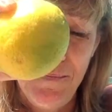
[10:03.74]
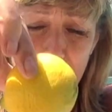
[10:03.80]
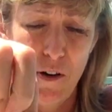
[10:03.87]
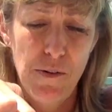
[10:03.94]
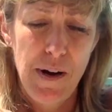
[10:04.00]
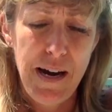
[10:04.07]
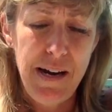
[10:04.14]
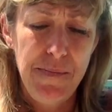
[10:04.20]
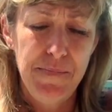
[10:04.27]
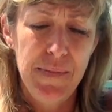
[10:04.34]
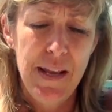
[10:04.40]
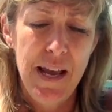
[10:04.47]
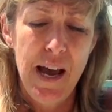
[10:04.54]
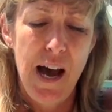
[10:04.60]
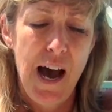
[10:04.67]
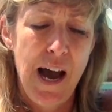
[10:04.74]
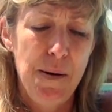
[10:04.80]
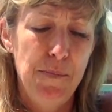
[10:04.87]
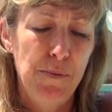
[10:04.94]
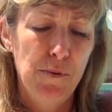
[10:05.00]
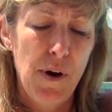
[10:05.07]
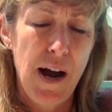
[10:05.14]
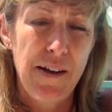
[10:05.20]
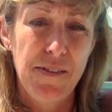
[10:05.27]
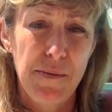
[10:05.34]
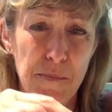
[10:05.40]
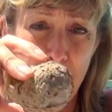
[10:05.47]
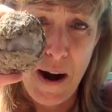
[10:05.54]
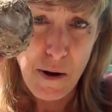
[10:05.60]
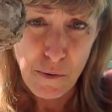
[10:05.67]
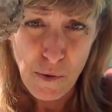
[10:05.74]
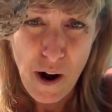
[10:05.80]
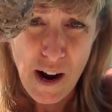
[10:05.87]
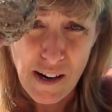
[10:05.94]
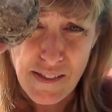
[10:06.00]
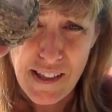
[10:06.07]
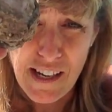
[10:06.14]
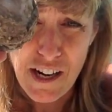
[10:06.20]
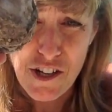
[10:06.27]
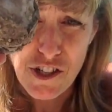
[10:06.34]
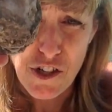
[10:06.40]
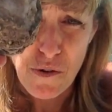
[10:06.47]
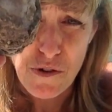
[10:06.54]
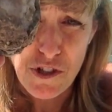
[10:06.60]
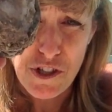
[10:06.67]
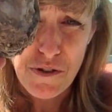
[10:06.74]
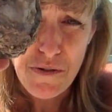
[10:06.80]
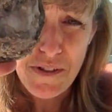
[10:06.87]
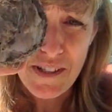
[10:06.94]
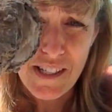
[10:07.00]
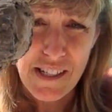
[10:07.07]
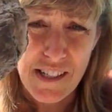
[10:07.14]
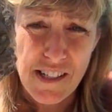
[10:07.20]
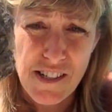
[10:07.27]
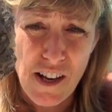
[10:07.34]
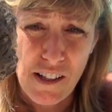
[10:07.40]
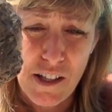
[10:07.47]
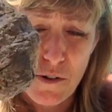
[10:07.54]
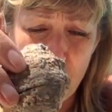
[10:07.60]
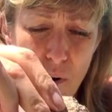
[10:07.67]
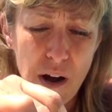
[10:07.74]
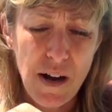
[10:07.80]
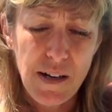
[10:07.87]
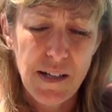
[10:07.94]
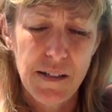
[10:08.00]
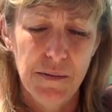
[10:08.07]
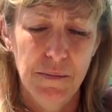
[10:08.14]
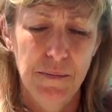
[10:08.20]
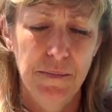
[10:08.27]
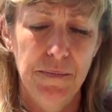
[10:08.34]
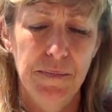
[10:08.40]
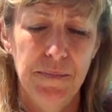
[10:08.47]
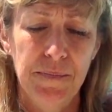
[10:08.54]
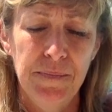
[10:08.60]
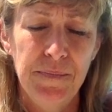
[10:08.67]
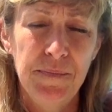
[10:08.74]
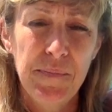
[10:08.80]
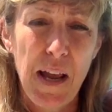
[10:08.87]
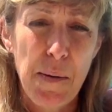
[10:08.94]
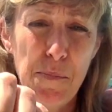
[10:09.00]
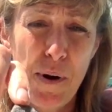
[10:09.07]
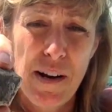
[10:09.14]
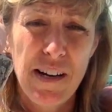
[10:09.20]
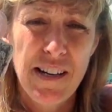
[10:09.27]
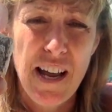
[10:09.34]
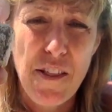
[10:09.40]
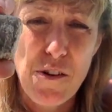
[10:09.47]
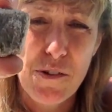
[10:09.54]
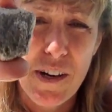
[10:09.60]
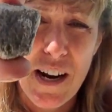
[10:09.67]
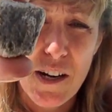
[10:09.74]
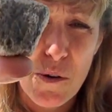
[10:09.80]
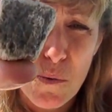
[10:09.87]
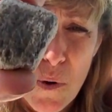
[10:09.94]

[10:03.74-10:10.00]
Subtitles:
all right? I brought my rock that I showed you. It's a solid rock. I brought another kind of